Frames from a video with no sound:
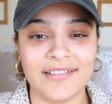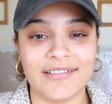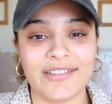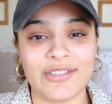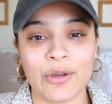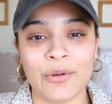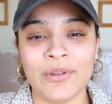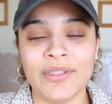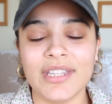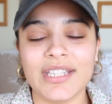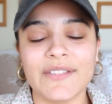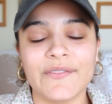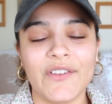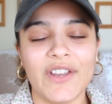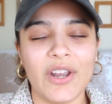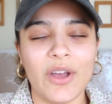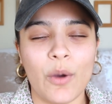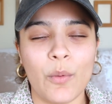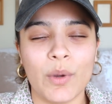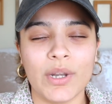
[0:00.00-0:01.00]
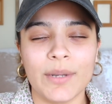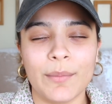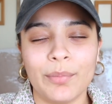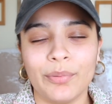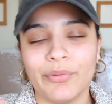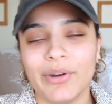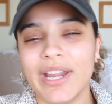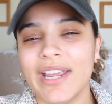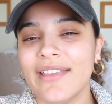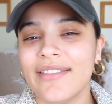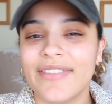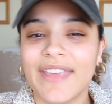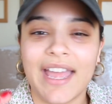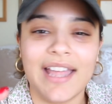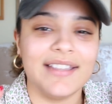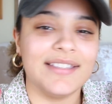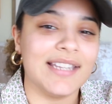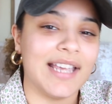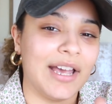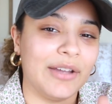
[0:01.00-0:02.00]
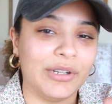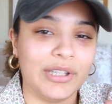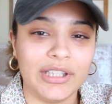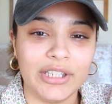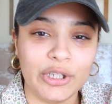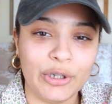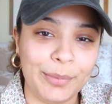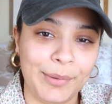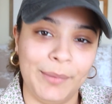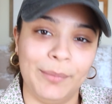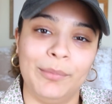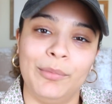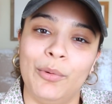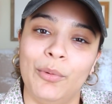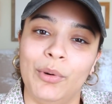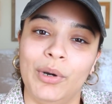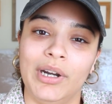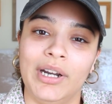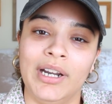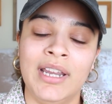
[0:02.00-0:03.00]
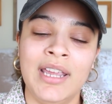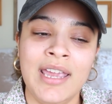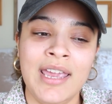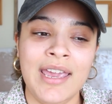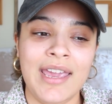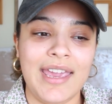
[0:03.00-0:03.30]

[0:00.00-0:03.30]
And so in this video, I want to break that down a little bit more